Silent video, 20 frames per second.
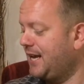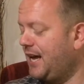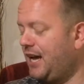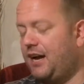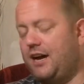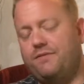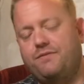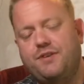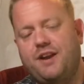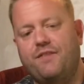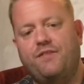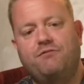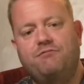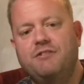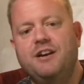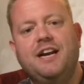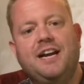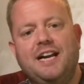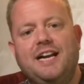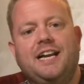I've never
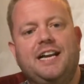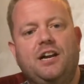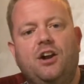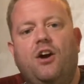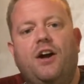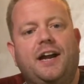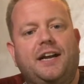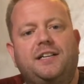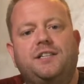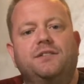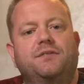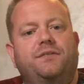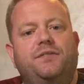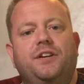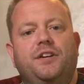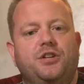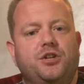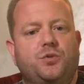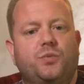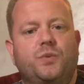really liked
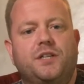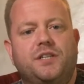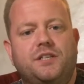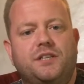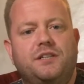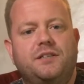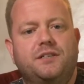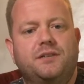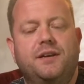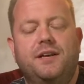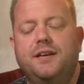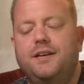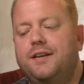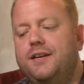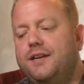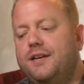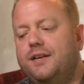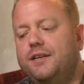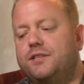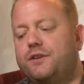finished whiskies.
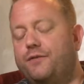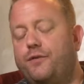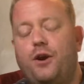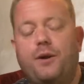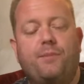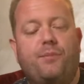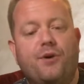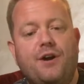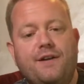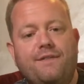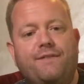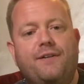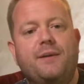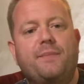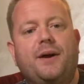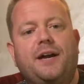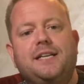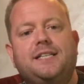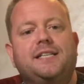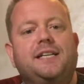So very briefly,
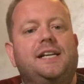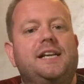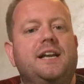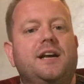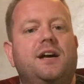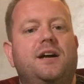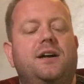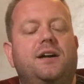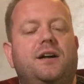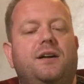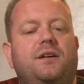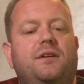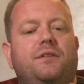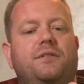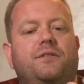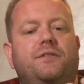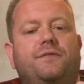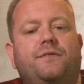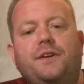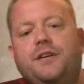basically
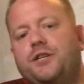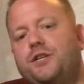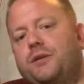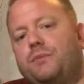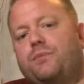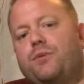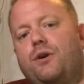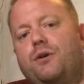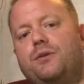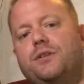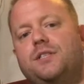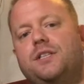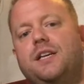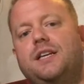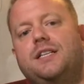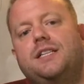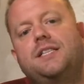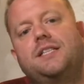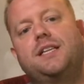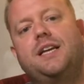the finishing
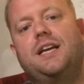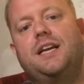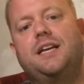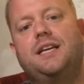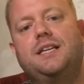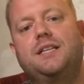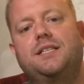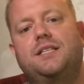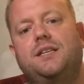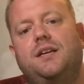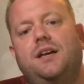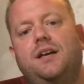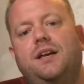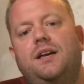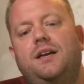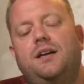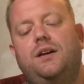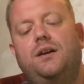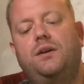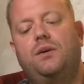process is
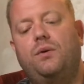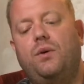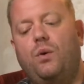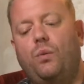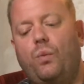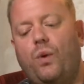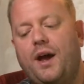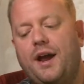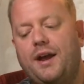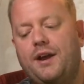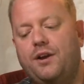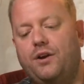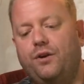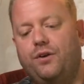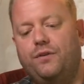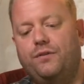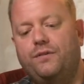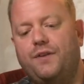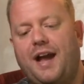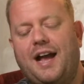a way
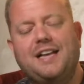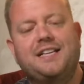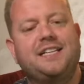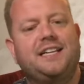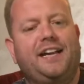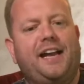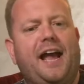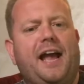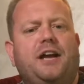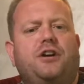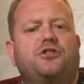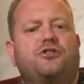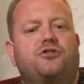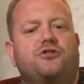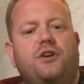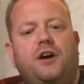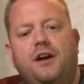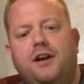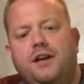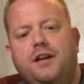of adding
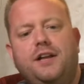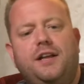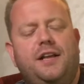extra